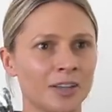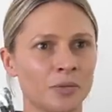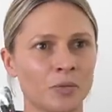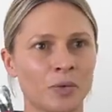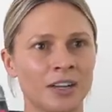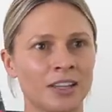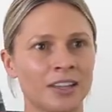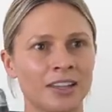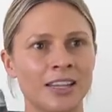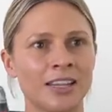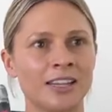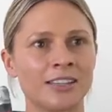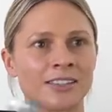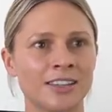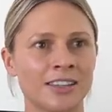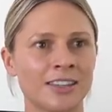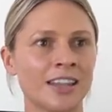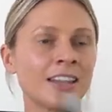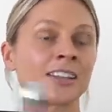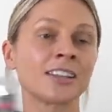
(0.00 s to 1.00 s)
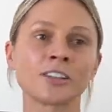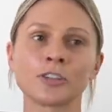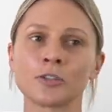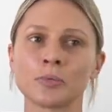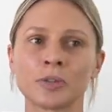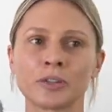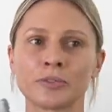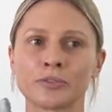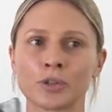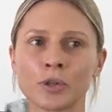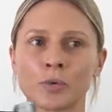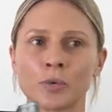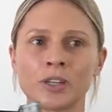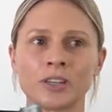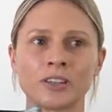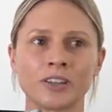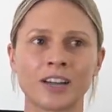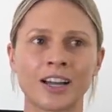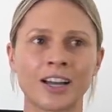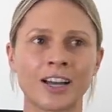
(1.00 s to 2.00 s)
and one of these and then a little bit of
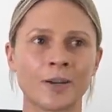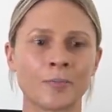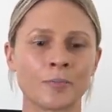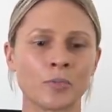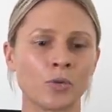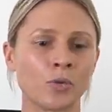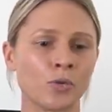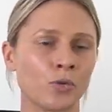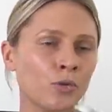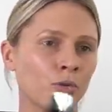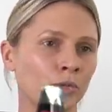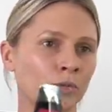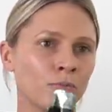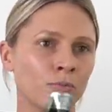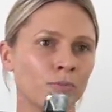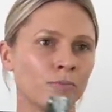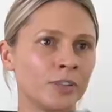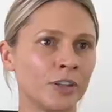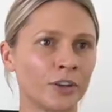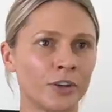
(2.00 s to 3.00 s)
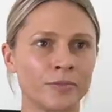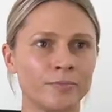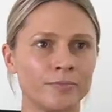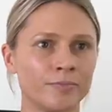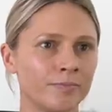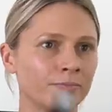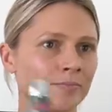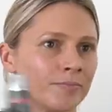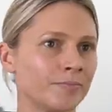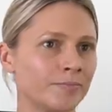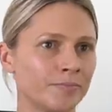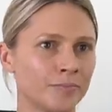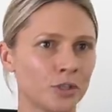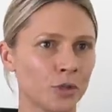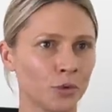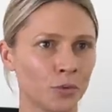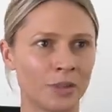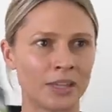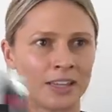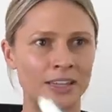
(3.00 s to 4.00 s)
fluid um, or, you know,
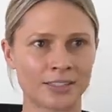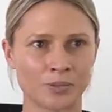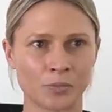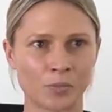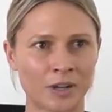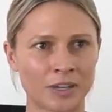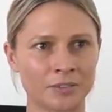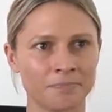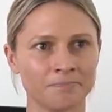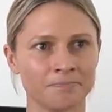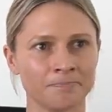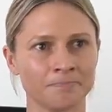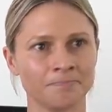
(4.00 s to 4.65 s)
two of these on one.